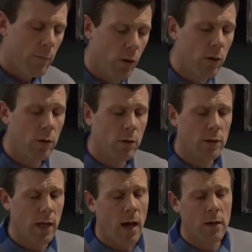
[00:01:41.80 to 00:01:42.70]

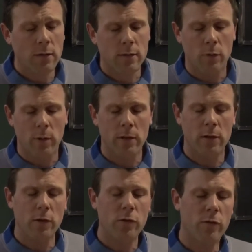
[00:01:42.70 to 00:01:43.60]
But hark, the
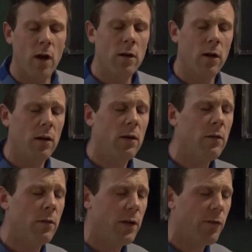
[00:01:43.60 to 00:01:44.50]
wind is
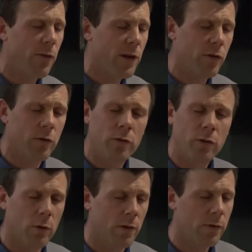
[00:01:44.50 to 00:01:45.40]
stronger, it's
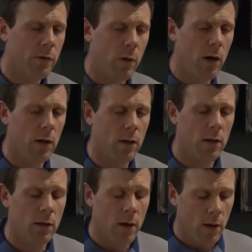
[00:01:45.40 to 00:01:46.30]
freshened to a
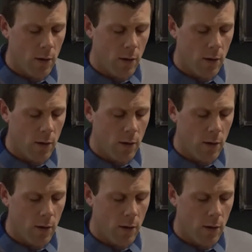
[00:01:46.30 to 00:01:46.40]
squall.